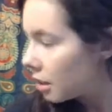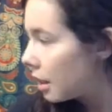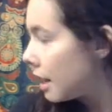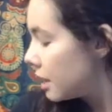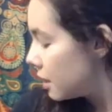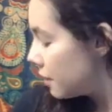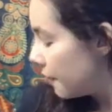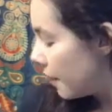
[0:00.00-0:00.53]

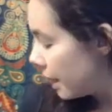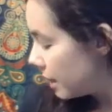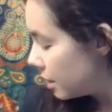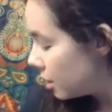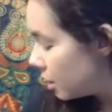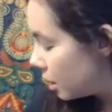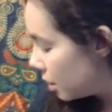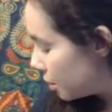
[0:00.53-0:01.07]
it's fine
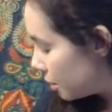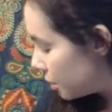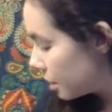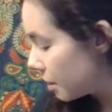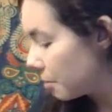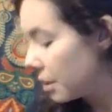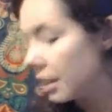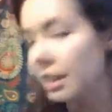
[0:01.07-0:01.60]
to use
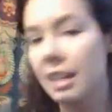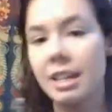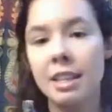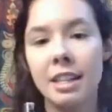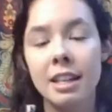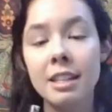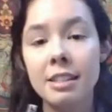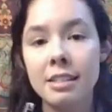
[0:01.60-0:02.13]
something like
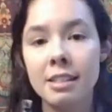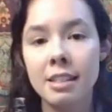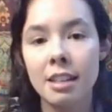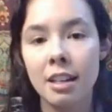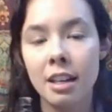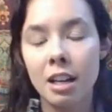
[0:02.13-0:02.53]
this.